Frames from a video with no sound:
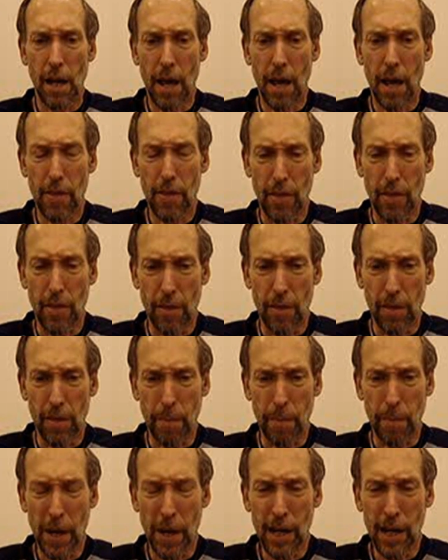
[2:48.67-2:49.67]
And
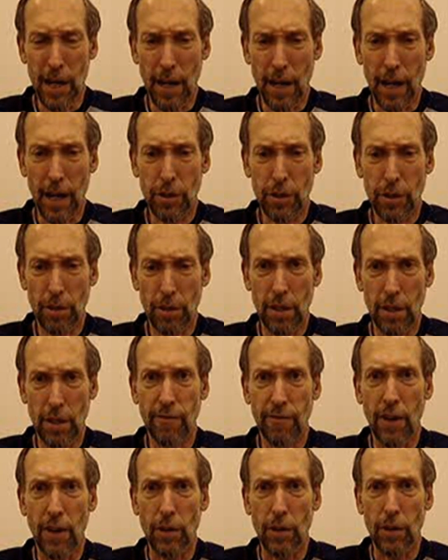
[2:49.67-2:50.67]
the pain actually
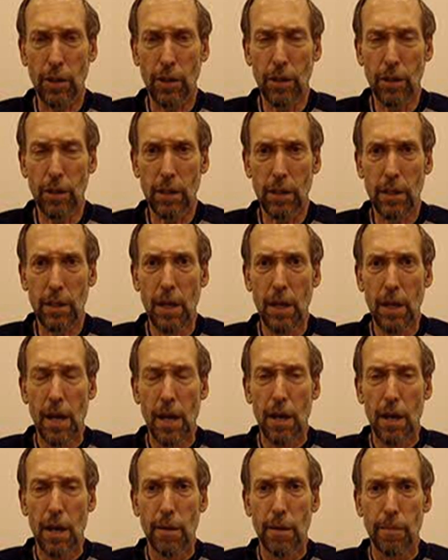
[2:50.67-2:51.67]
felt good
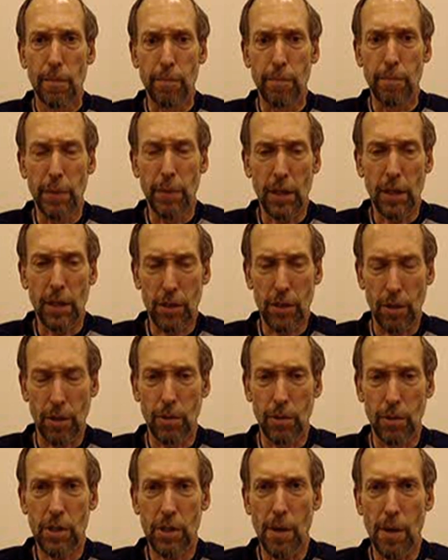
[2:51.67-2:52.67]
because it
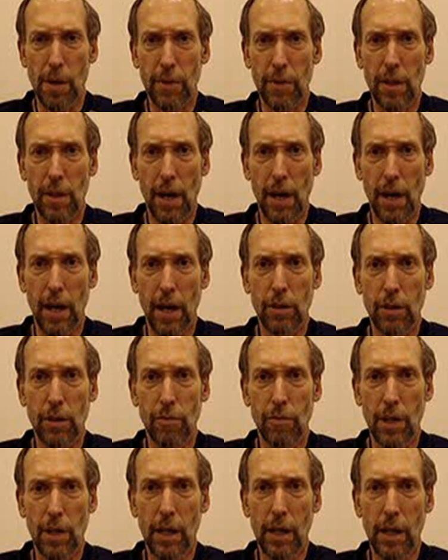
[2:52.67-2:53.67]
was something that I could
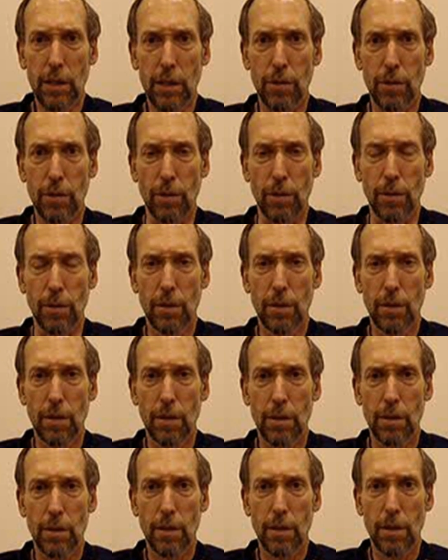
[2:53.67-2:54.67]
relate to,
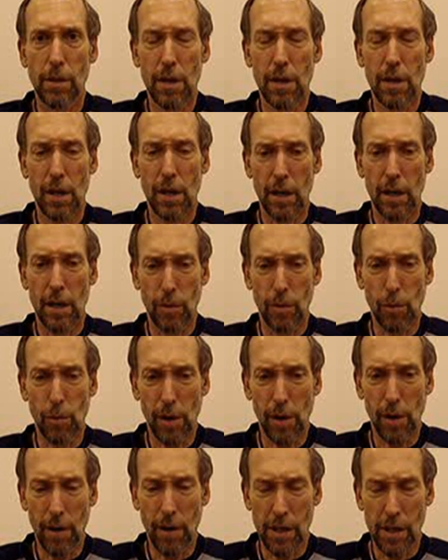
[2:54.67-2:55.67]

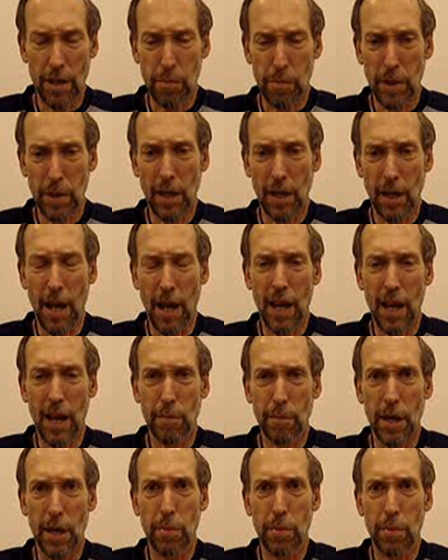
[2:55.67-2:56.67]
whereas being out of
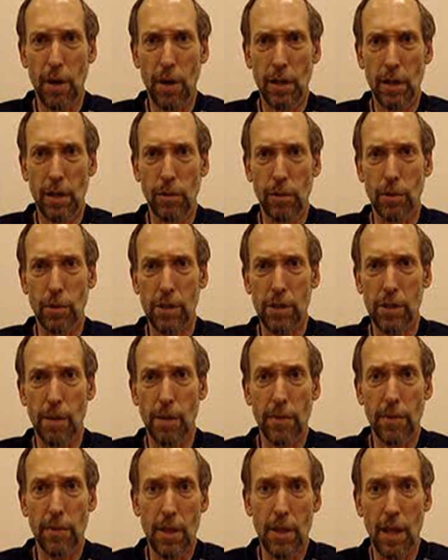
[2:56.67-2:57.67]
my body was
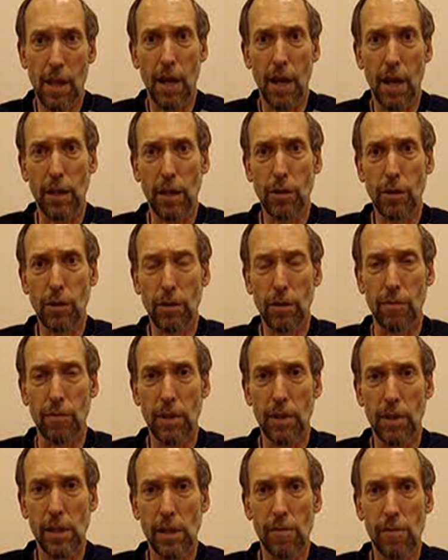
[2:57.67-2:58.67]
something that I couldn't
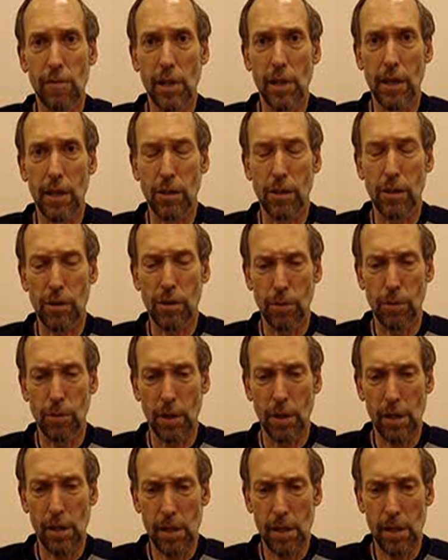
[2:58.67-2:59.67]
really relate to
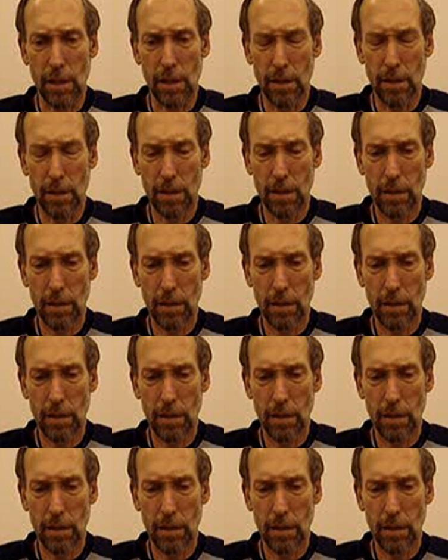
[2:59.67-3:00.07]
at all.